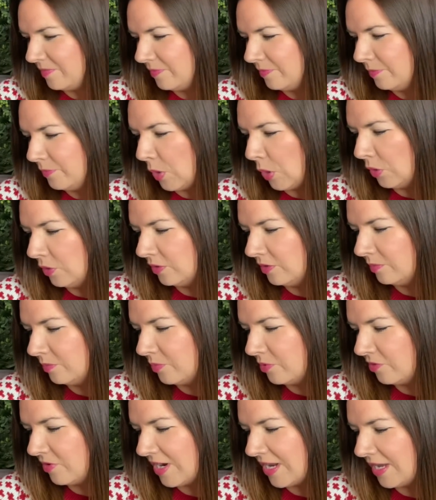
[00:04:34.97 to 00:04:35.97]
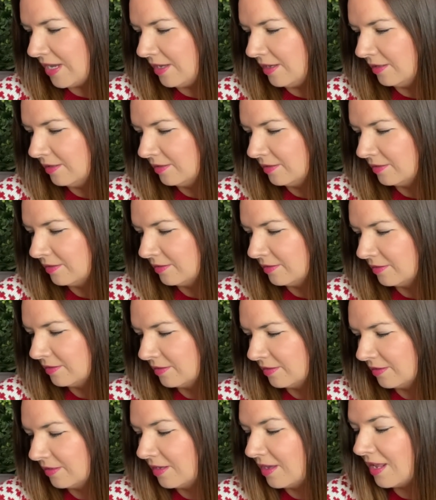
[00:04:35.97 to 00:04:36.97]
Bonprix
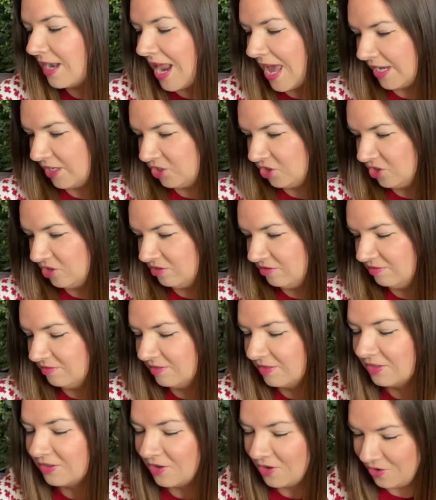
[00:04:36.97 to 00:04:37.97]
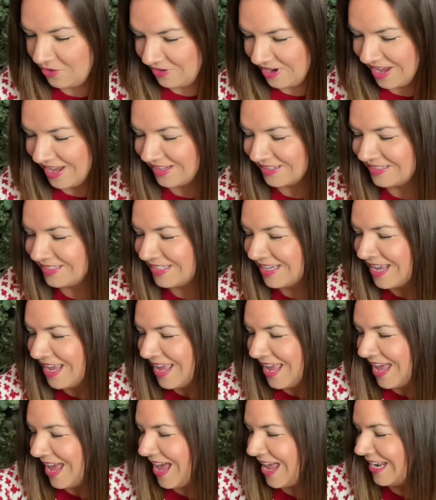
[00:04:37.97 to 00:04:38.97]
collection on it.
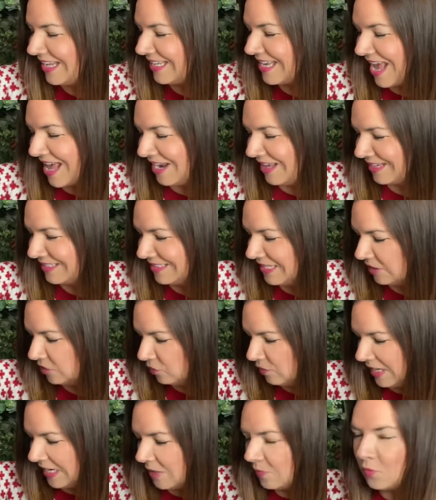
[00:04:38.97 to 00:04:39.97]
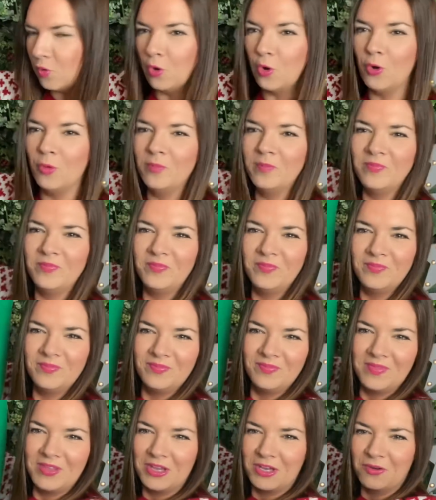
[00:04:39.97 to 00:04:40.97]
And yeah, like I said, it's really warm,
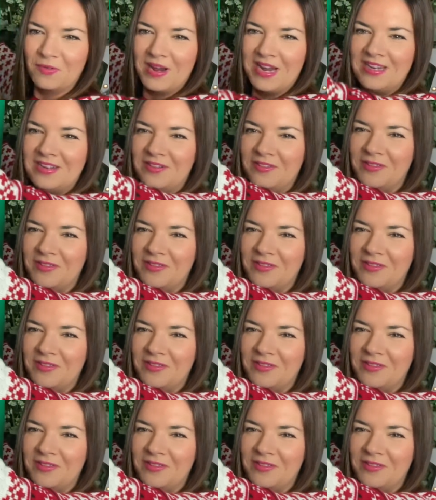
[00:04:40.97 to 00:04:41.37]
green on the